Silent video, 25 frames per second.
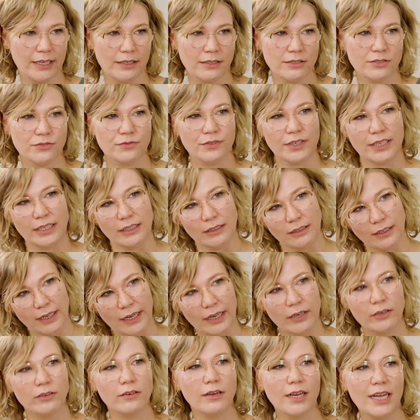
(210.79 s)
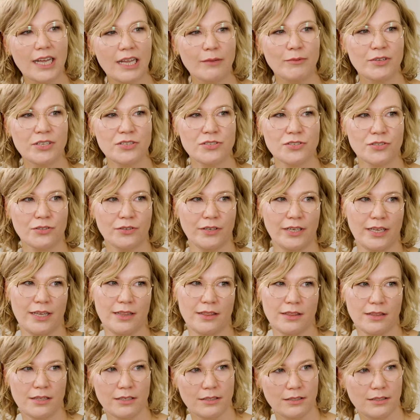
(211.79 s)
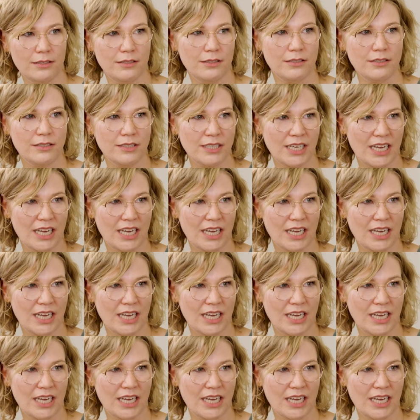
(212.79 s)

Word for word: and right now I'm enjoying the